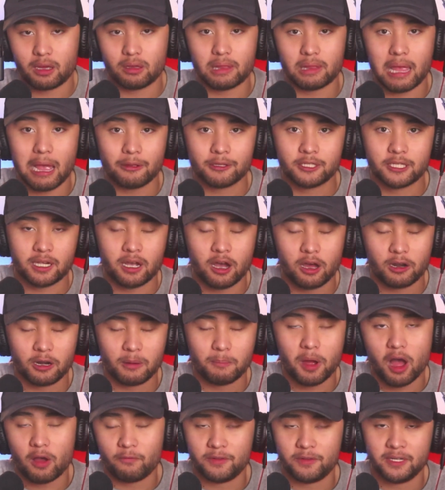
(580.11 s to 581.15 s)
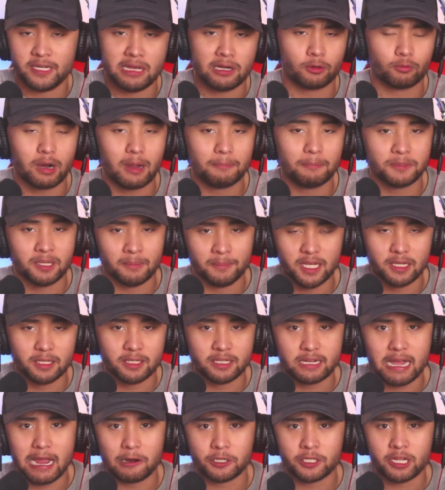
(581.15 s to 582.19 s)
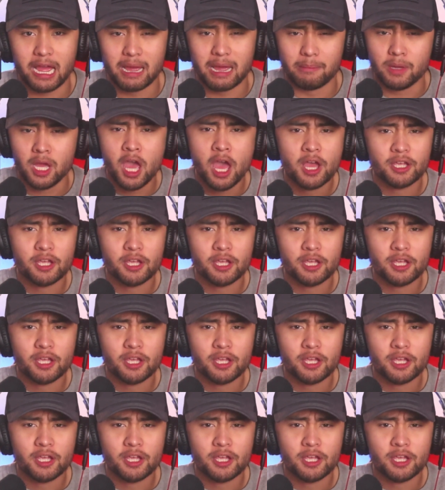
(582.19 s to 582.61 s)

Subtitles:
allowed to cut him off and interrupt him the entire time.